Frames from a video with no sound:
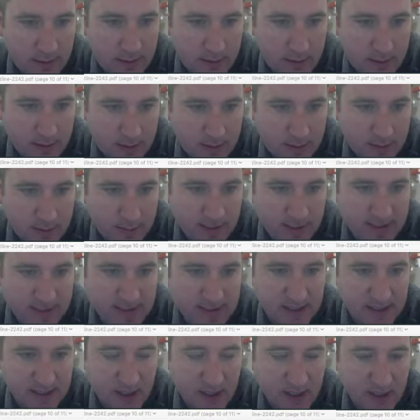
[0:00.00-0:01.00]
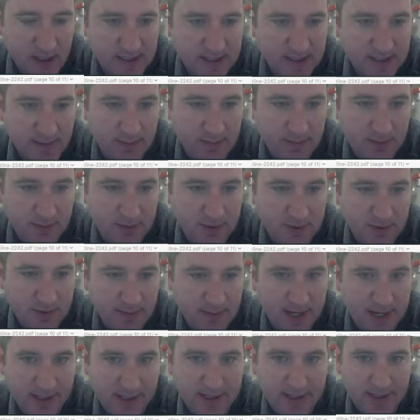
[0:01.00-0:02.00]
because it's a constant with
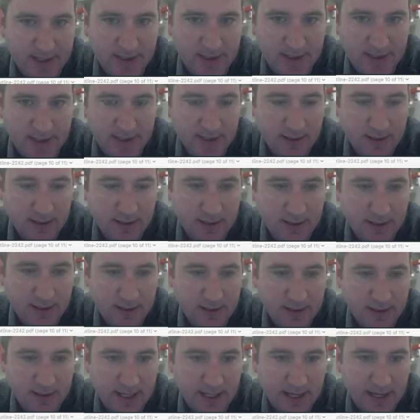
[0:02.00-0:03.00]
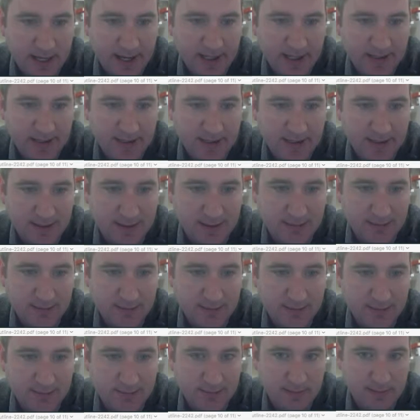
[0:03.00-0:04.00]
respect to x and
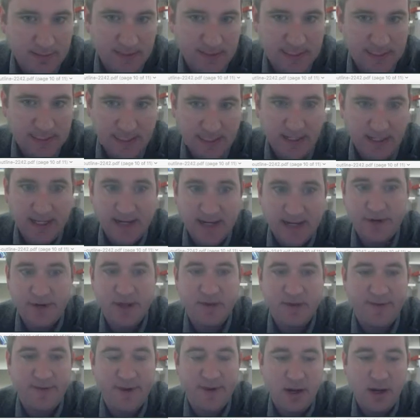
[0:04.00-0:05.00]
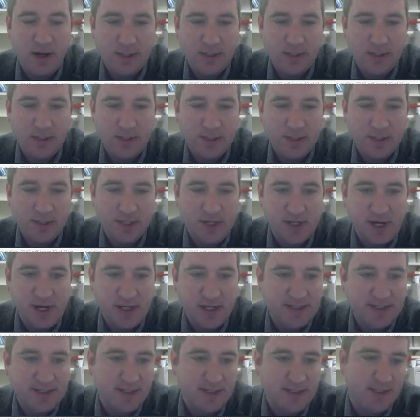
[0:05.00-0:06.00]
z and every other variable. It's just a
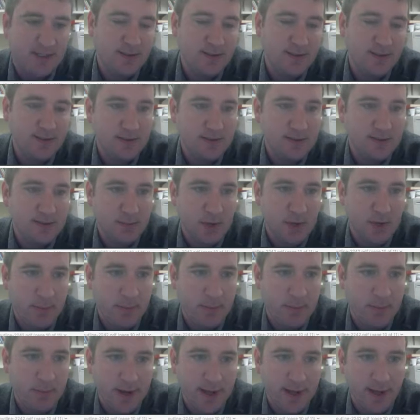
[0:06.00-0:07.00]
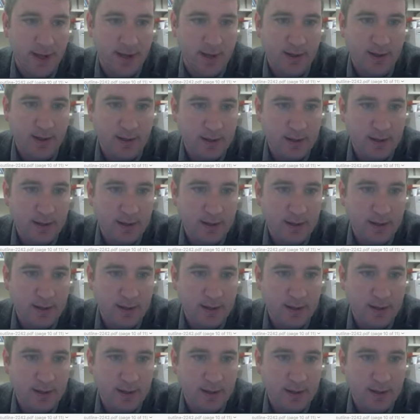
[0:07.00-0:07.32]
constant, some number, right?